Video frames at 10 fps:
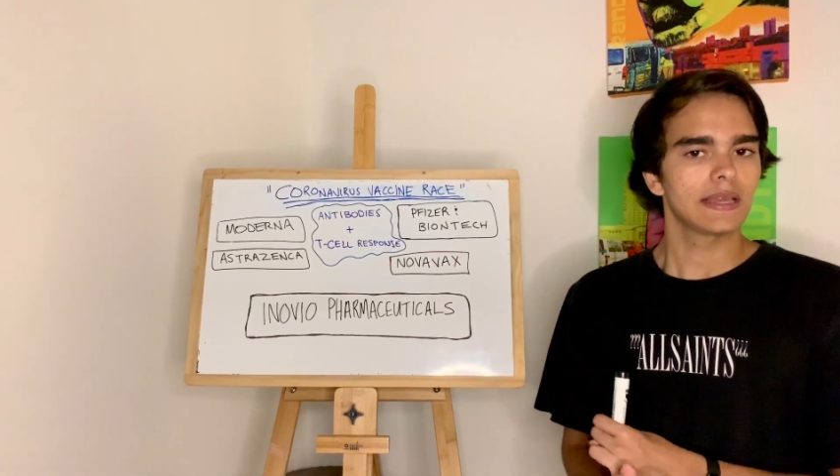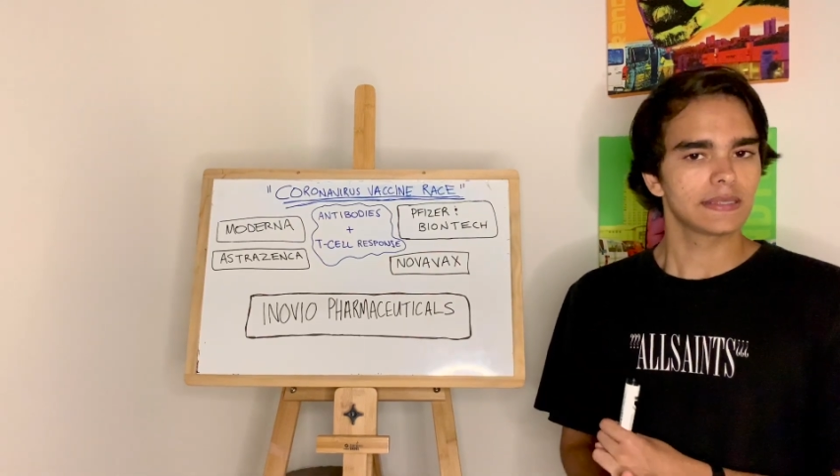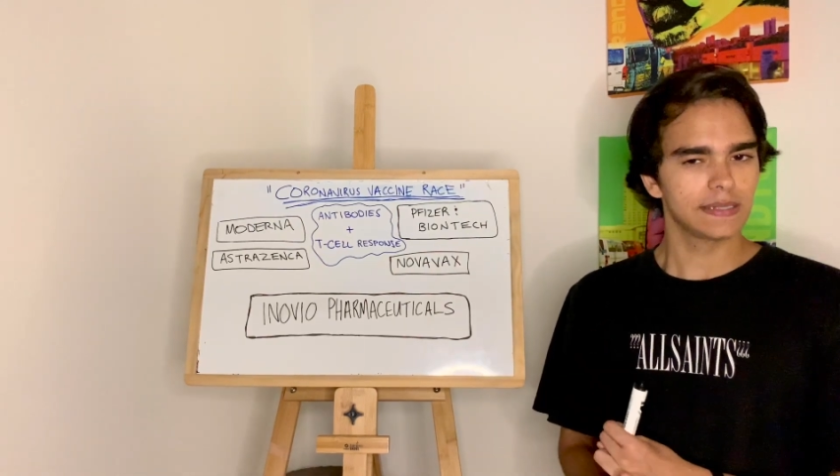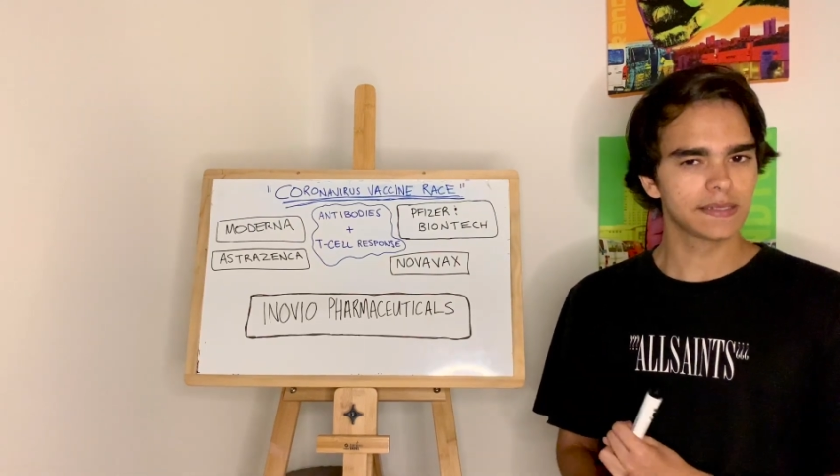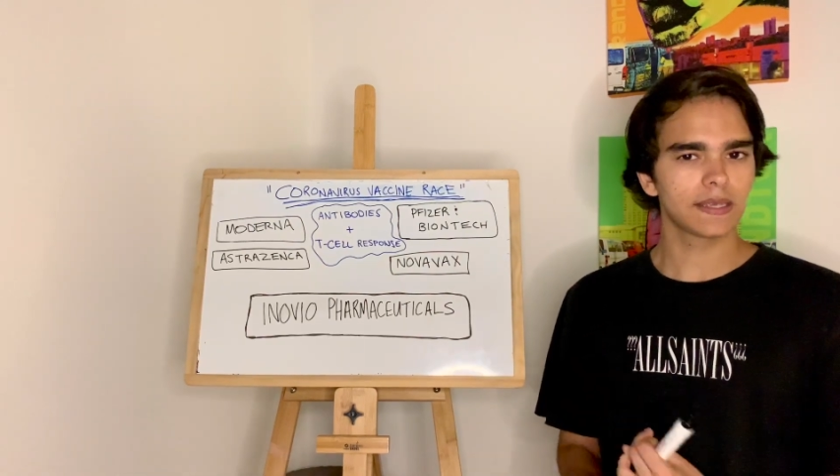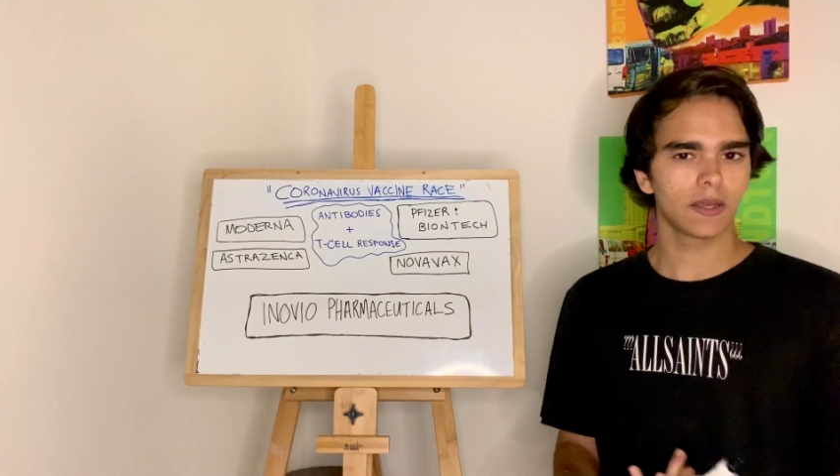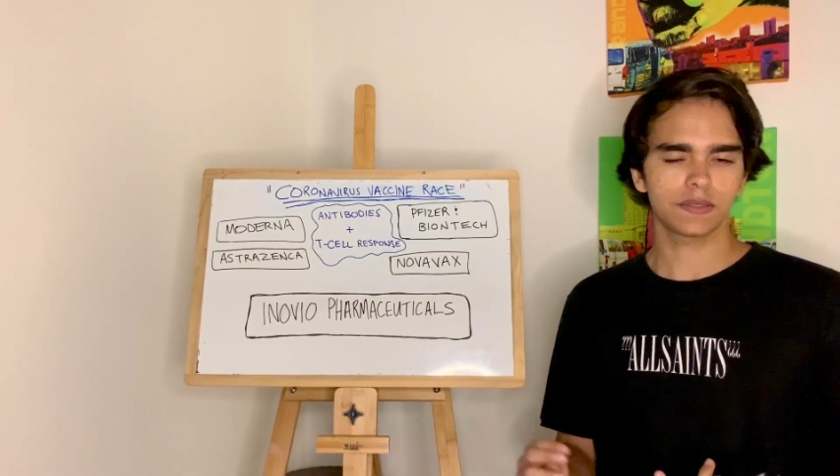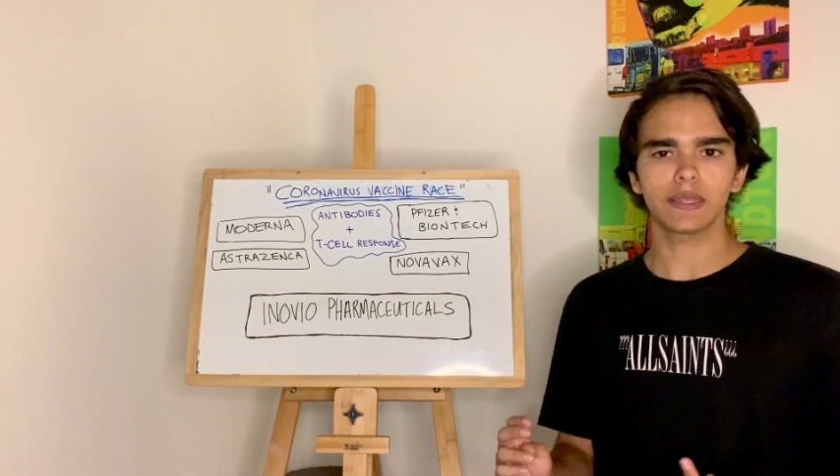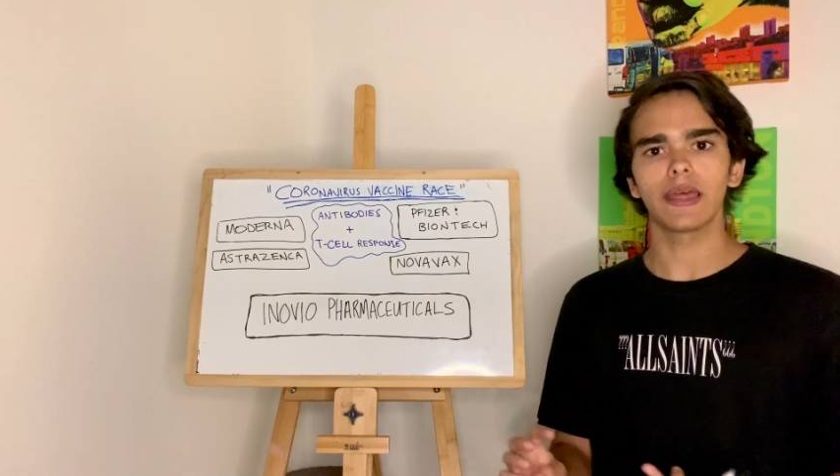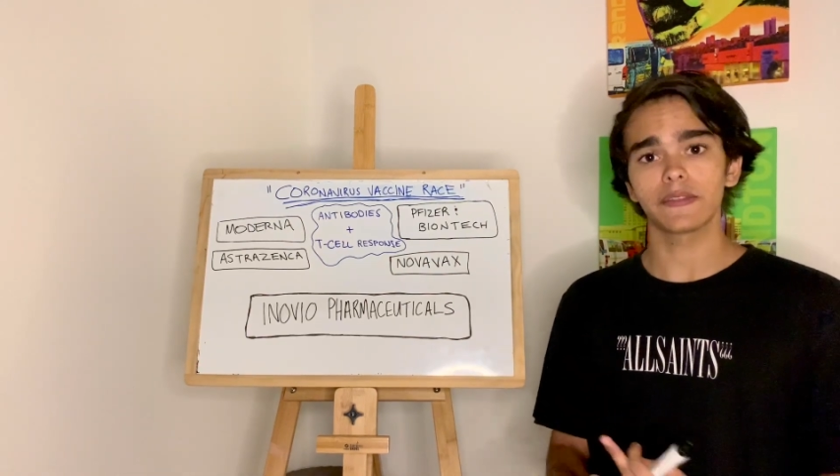T cells
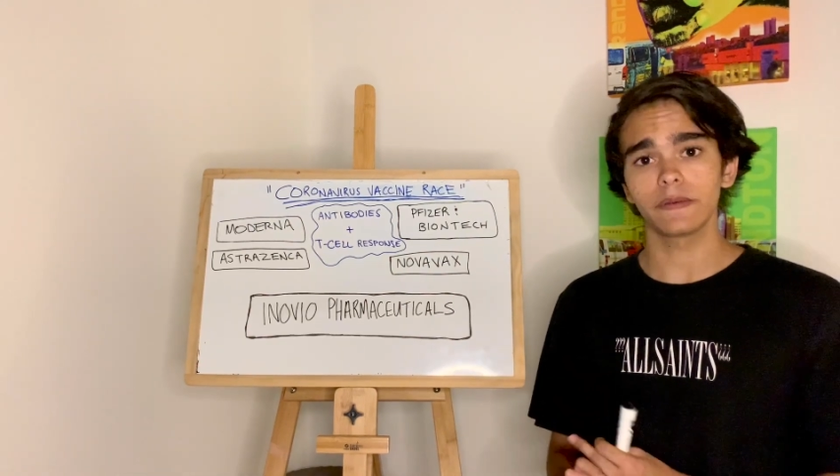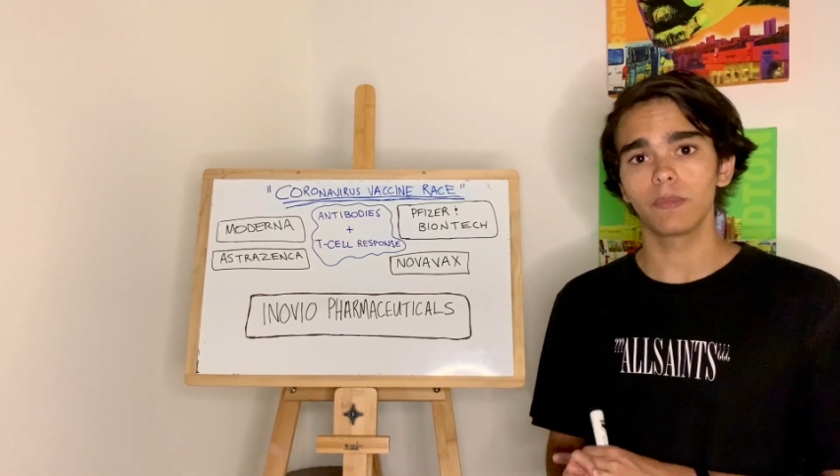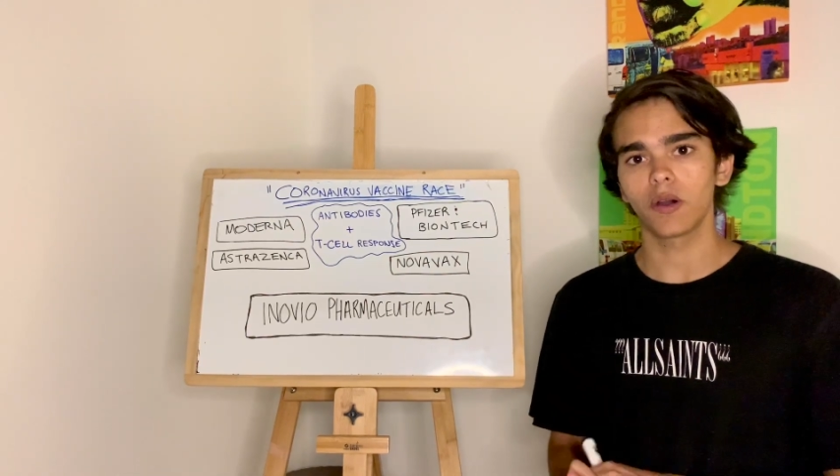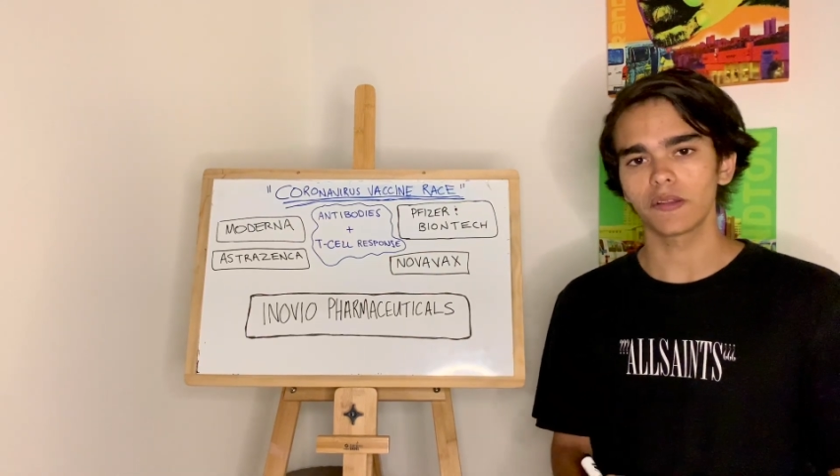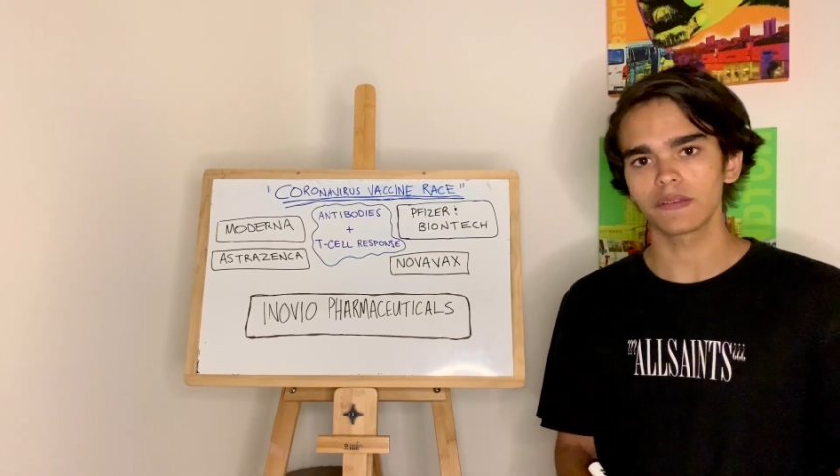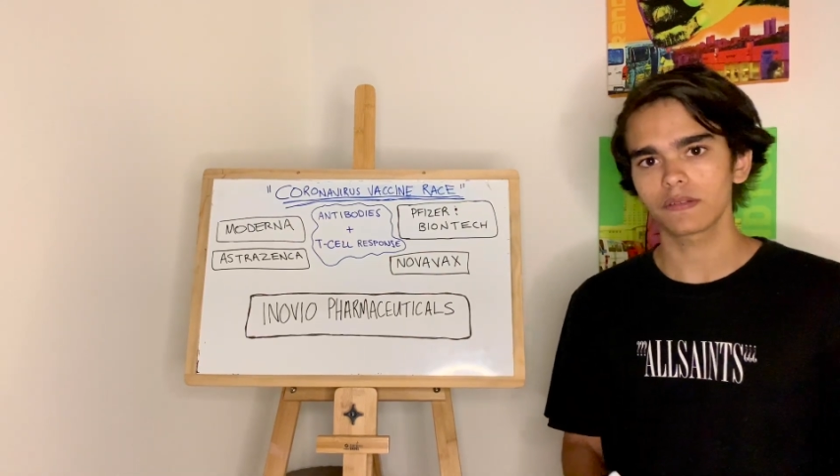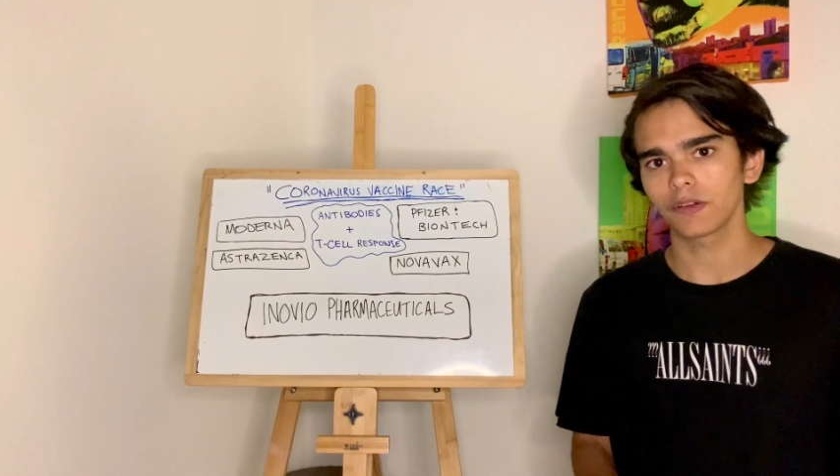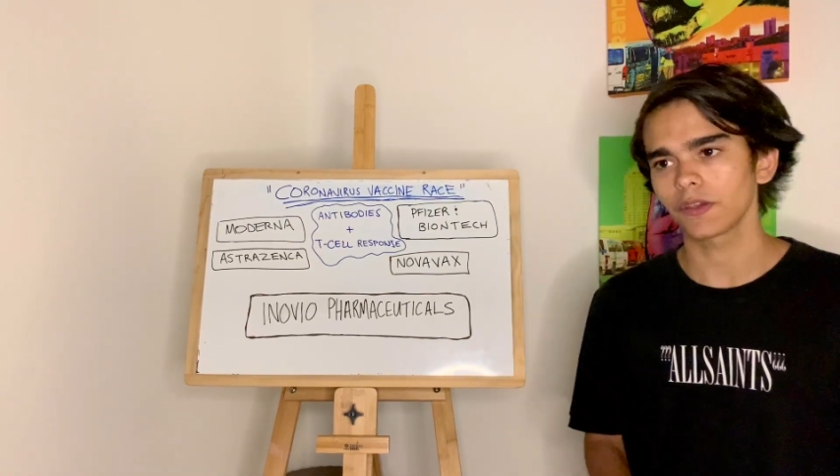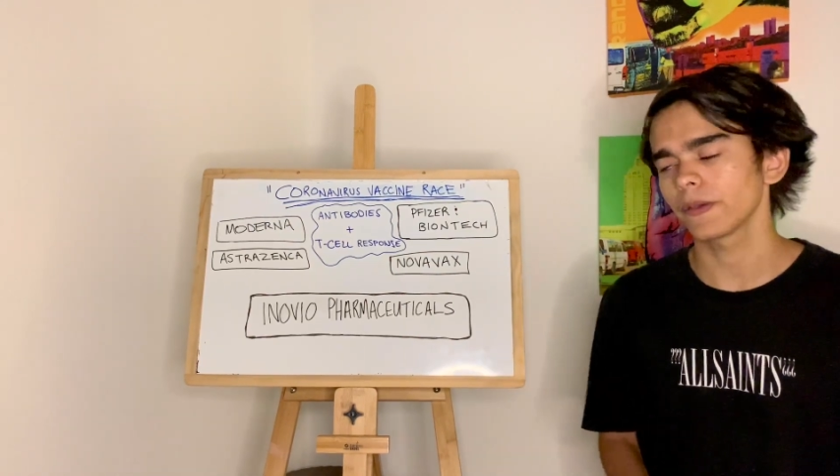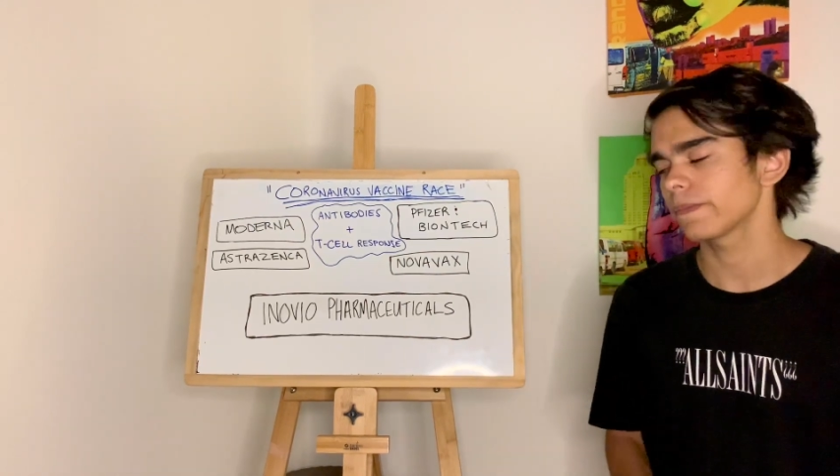and antibodies,
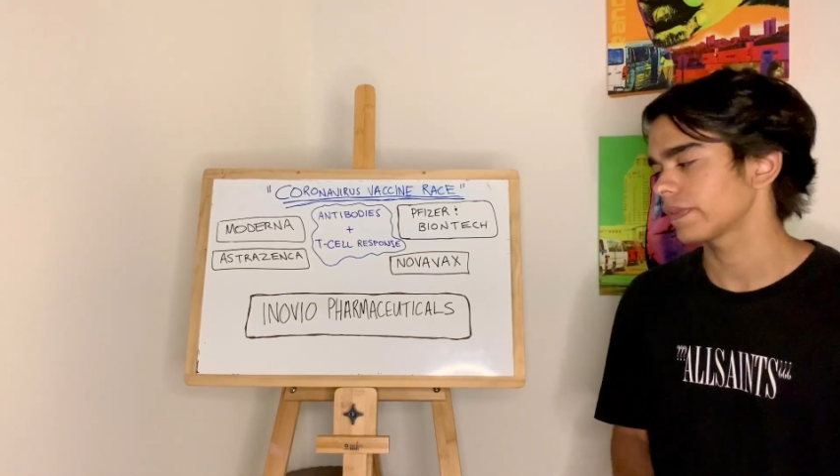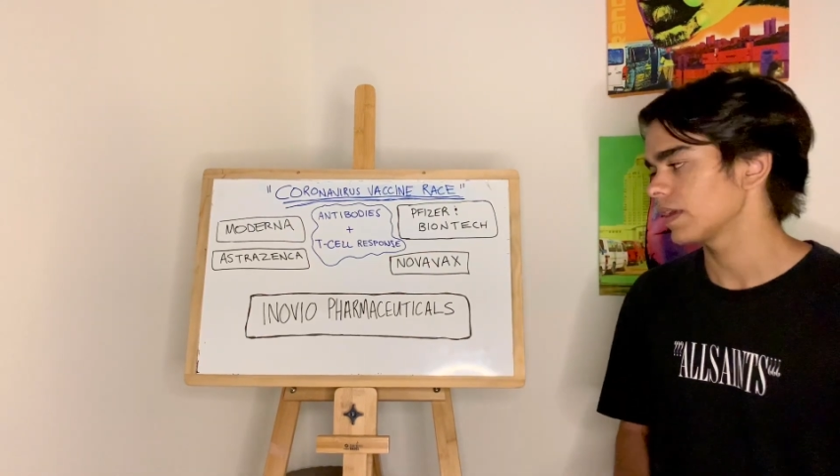okay?